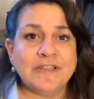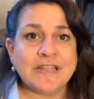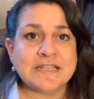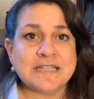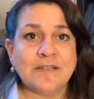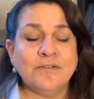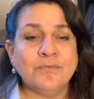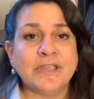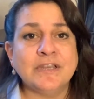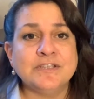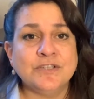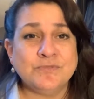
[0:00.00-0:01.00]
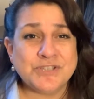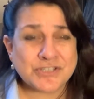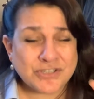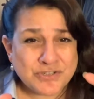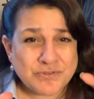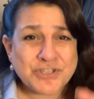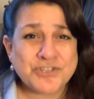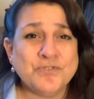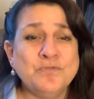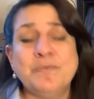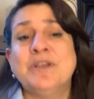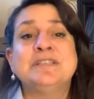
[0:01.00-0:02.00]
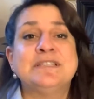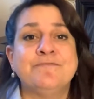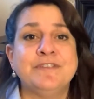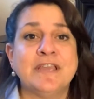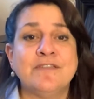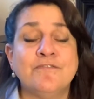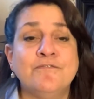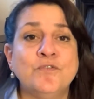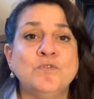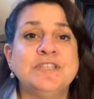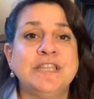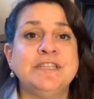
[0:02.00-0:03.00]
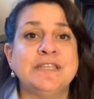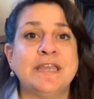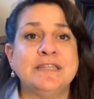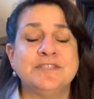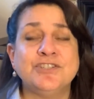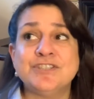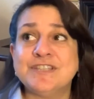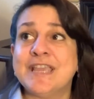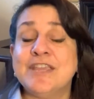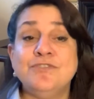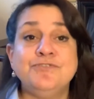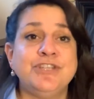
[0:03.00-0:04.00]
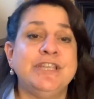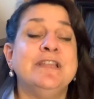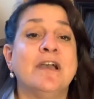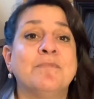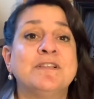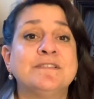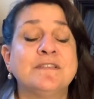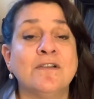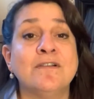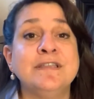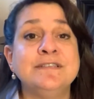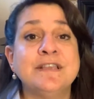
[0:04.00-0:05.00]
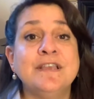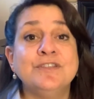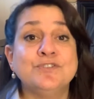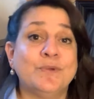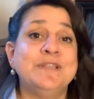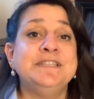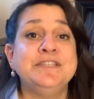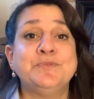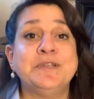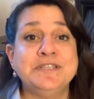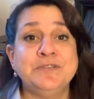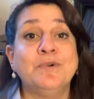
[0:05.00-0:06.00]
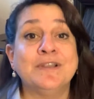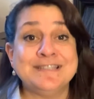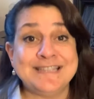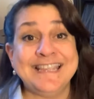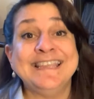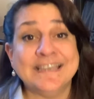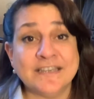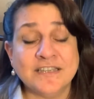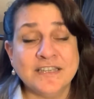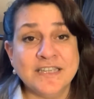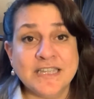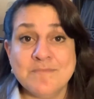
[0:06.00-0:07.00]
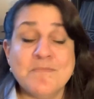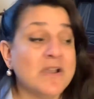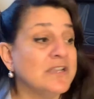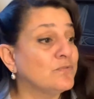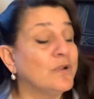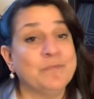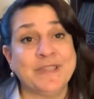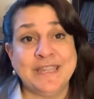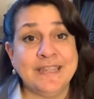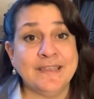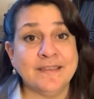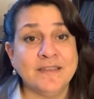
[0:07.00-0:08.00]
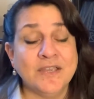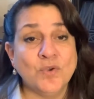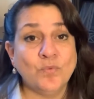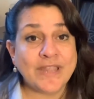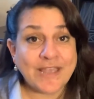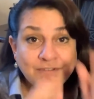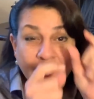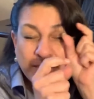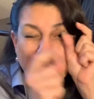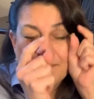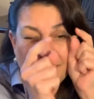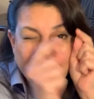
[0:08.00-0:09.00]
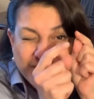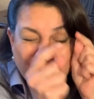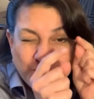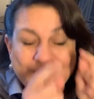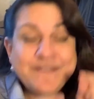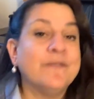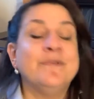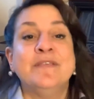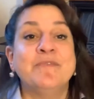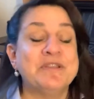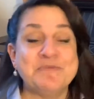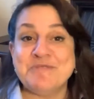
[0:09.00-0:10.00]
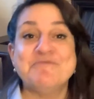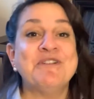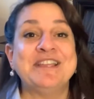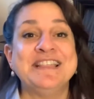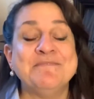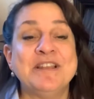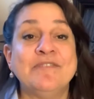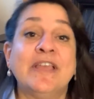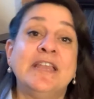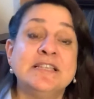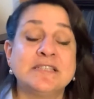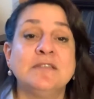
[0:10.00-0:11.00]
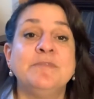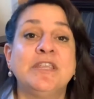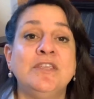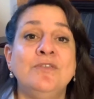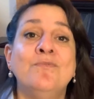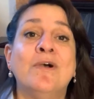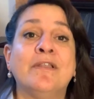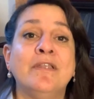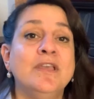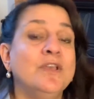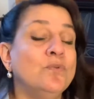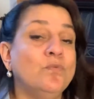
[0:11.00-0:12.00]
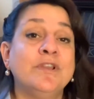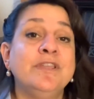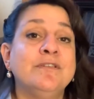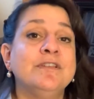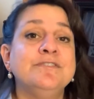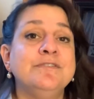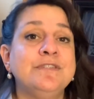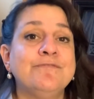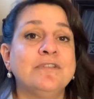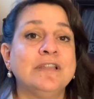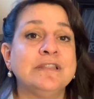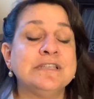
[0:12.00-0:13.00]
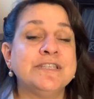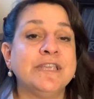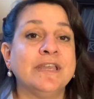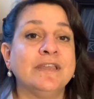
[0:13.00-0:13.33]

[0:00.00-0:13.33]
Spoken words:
That's how long we're going to do. We're just going to do a short burst every day for 14 days, just to get you G'd up. Because guys, 2021 is here. It might as well be here. We have like a minuscule window and then we're going to be right in the middle of it, and it's going to be Q1. What are you going to do differently this year?